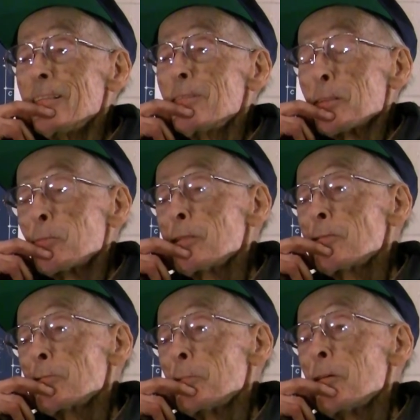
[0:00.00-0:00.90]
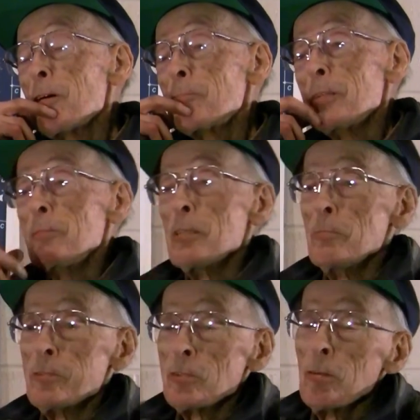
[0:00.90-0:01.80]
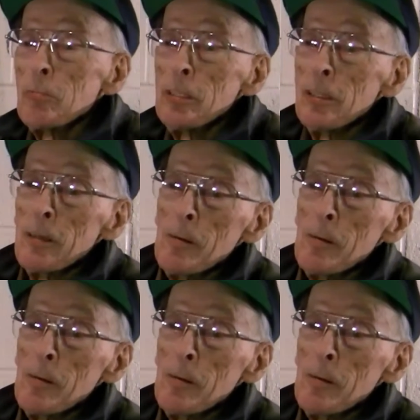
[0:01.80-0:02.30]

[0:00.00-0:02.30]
well, the wings would be off, but it'd still be